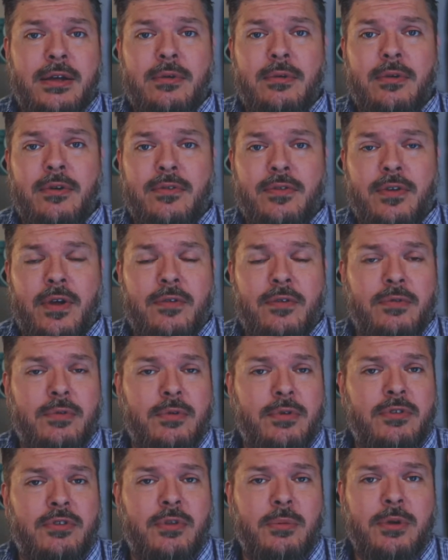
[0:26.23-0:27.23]

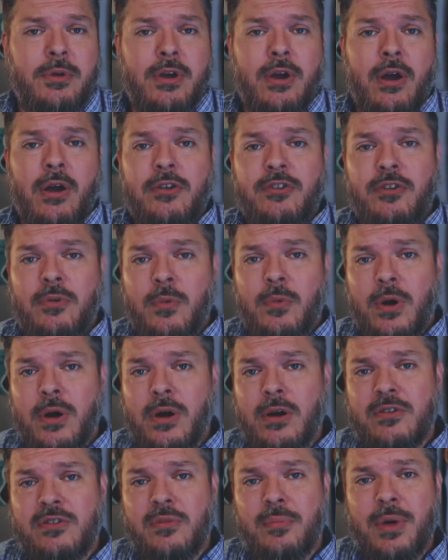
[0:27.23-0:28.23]
with some encouraging words